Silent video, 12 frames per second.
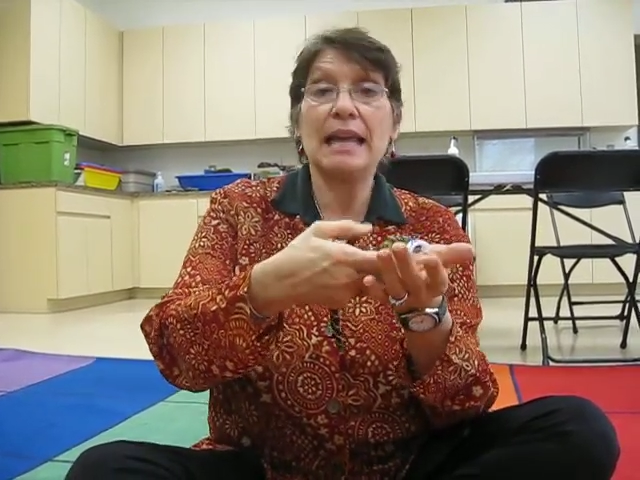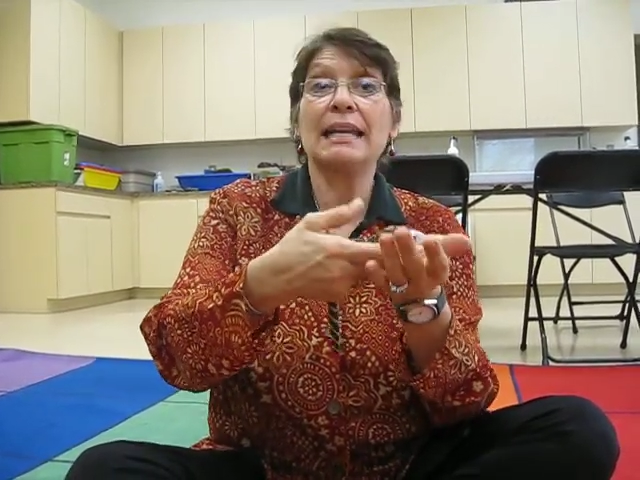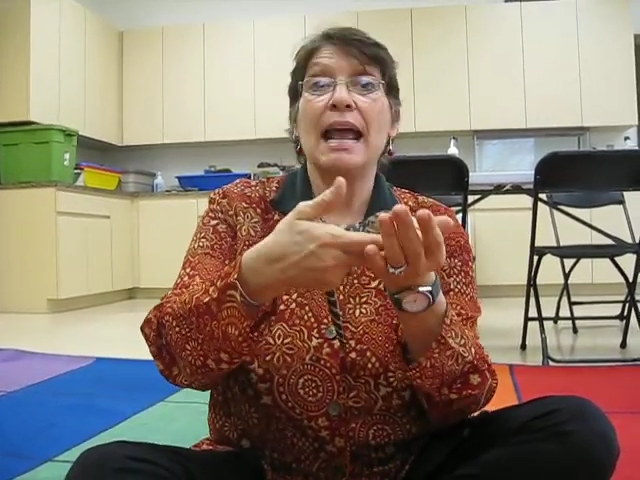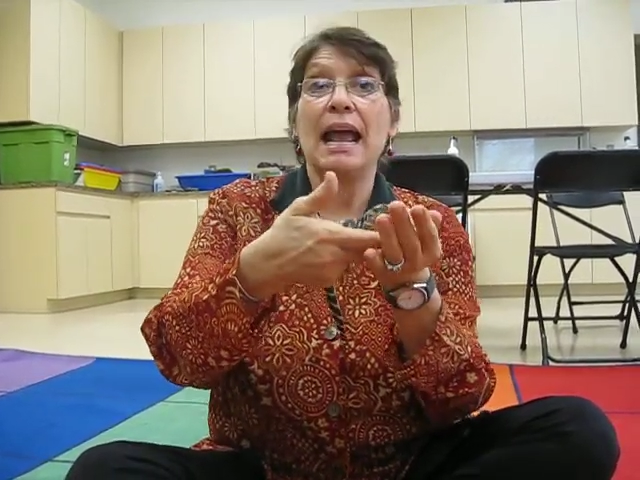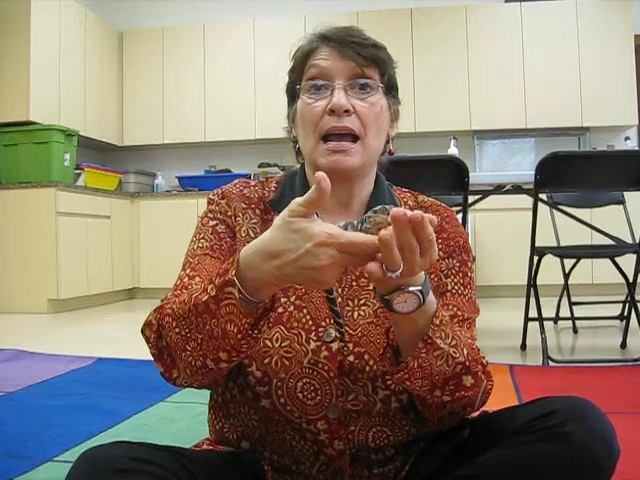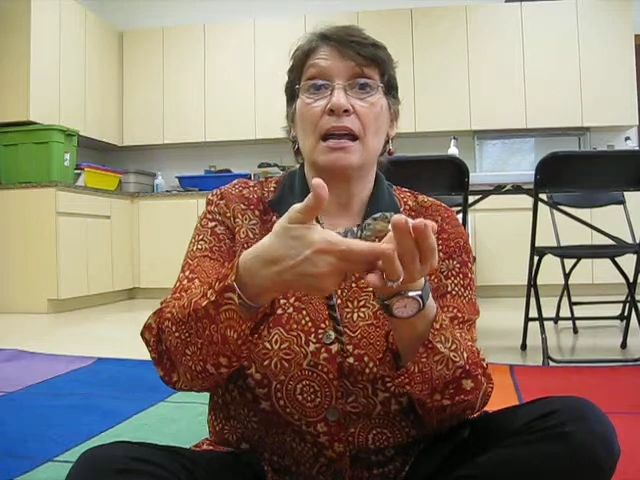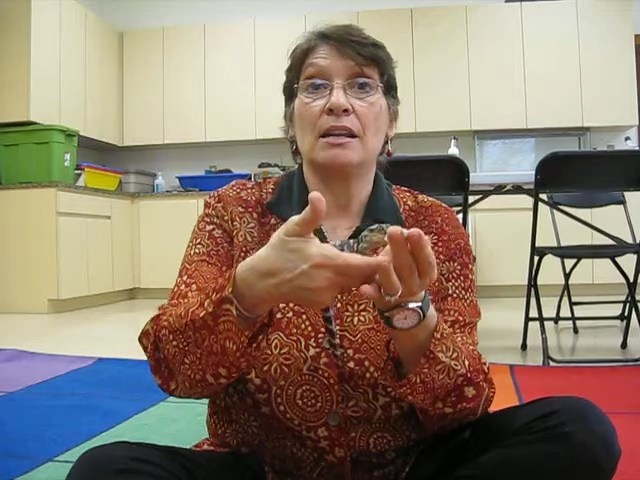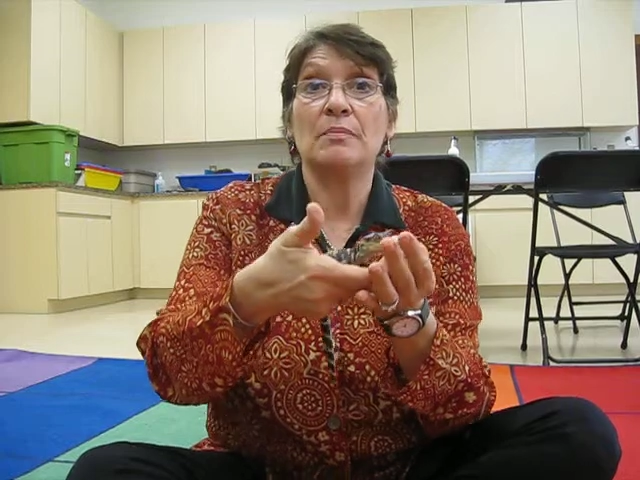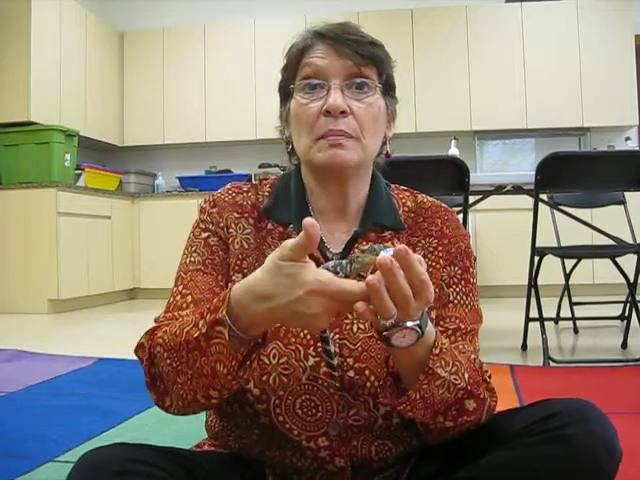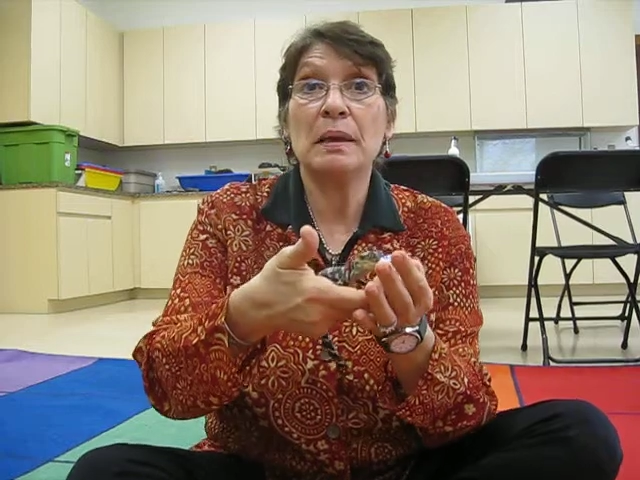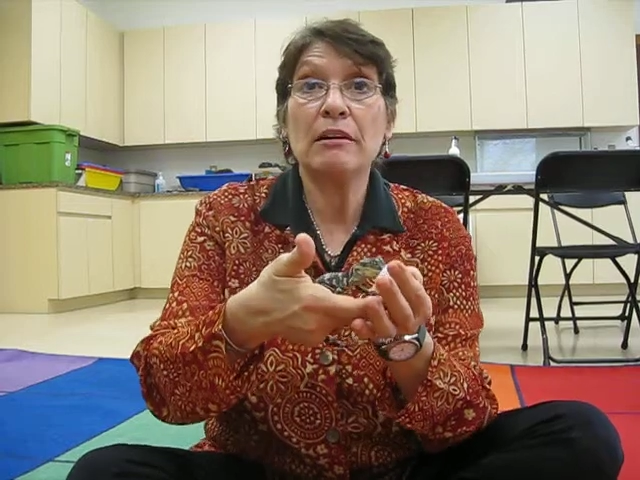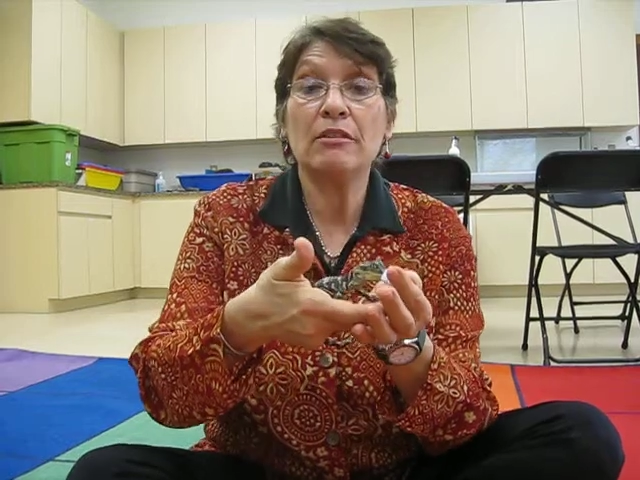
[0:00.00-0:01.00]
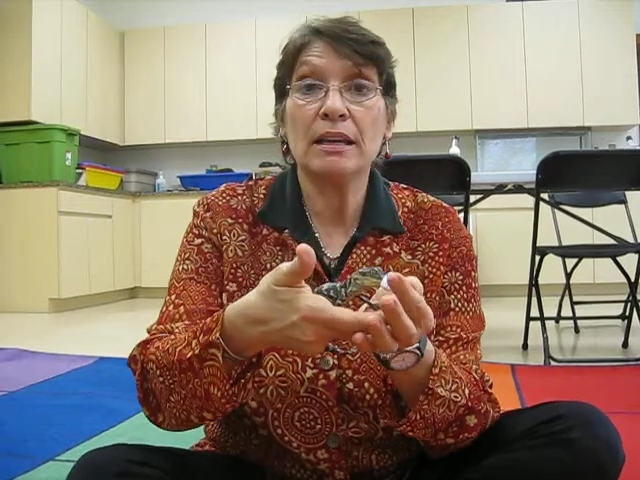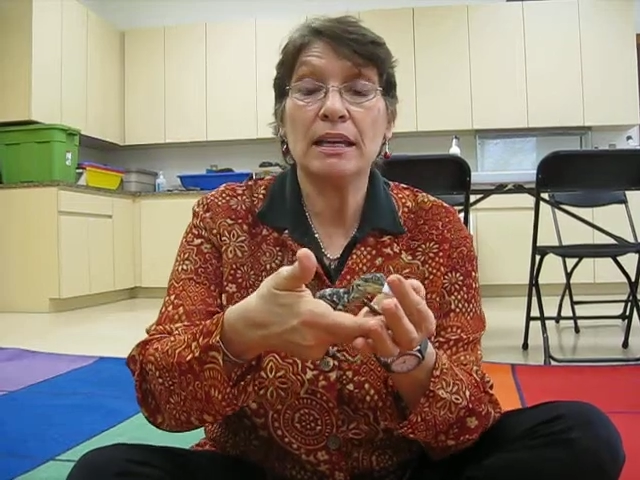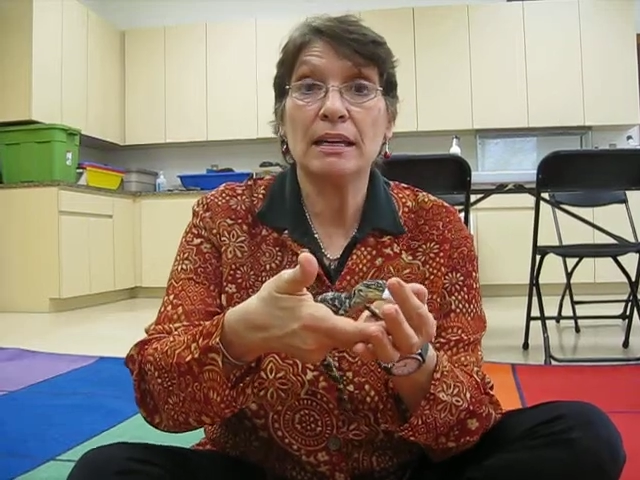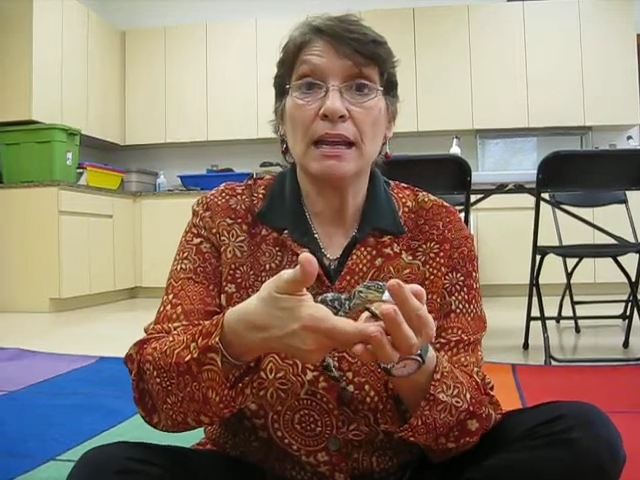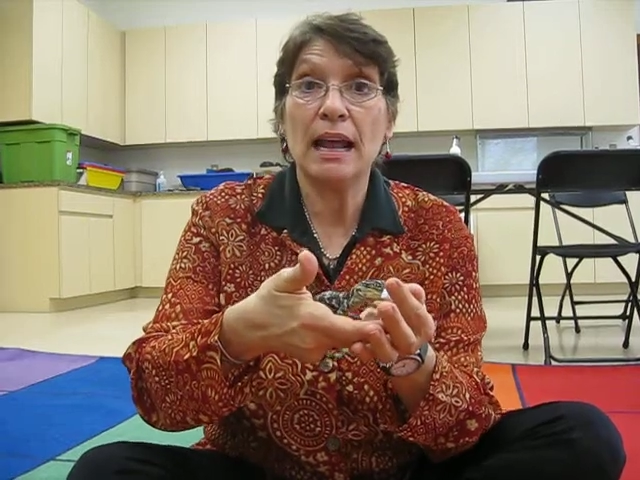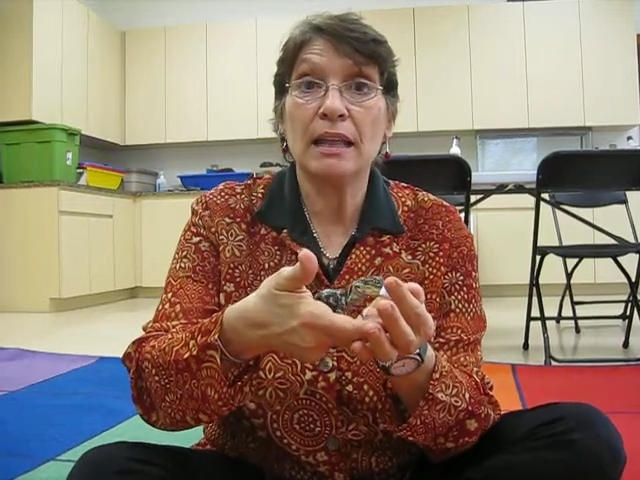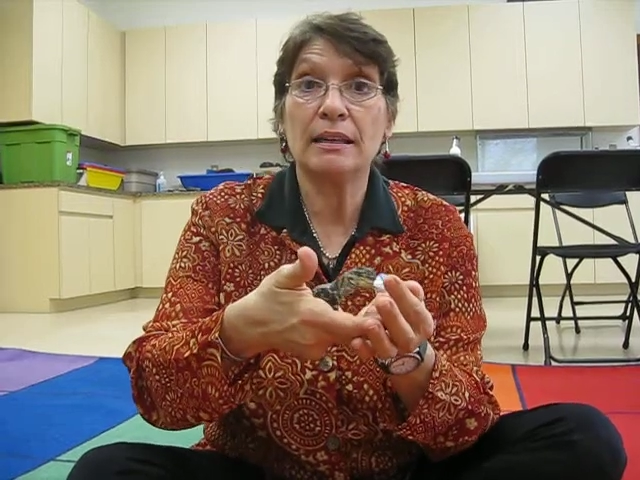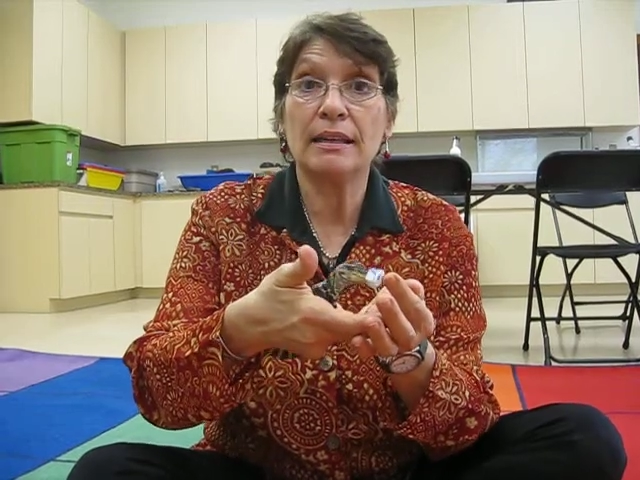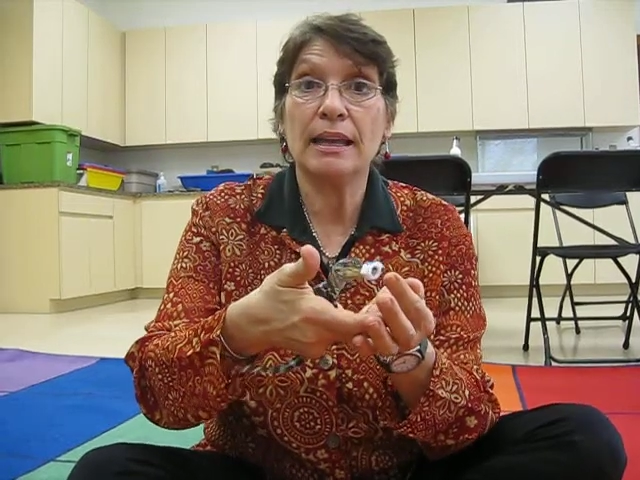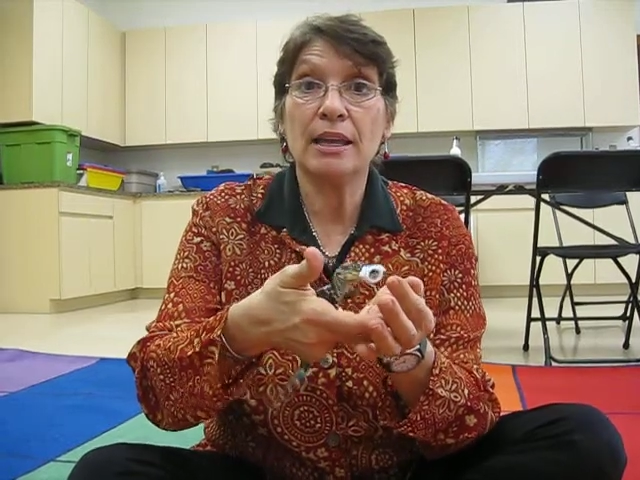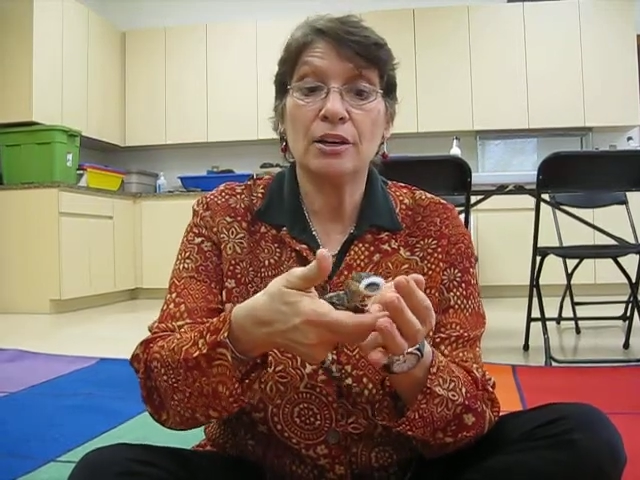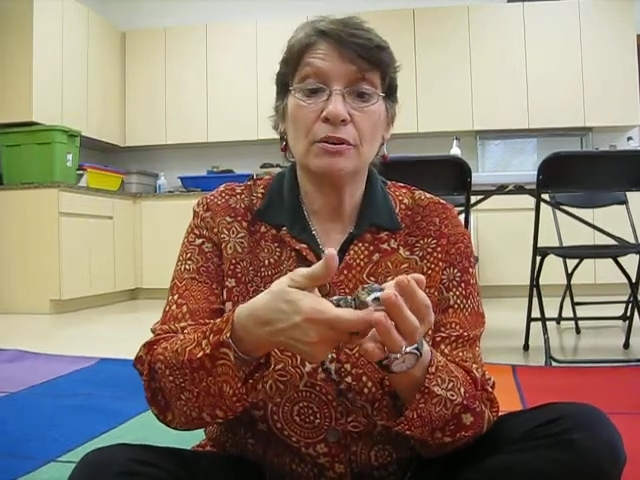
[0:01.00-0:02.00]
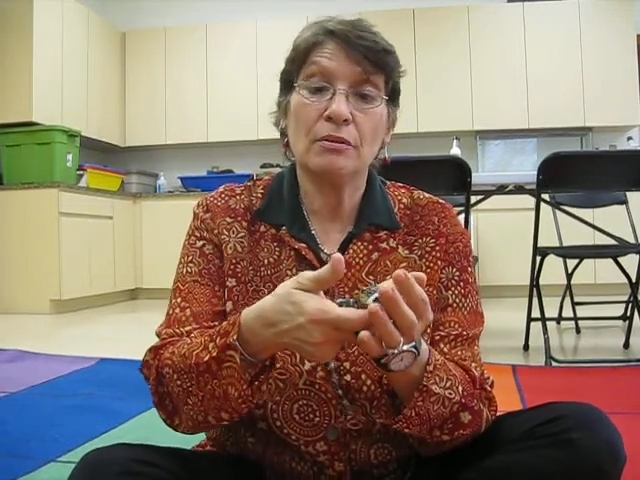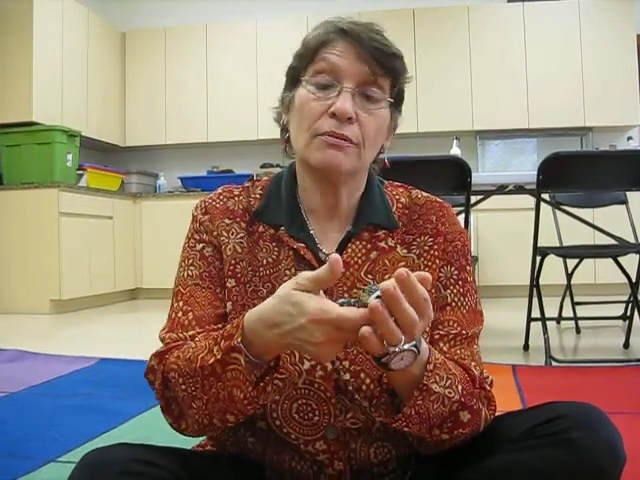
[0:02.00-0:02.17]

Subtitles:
an American alligator,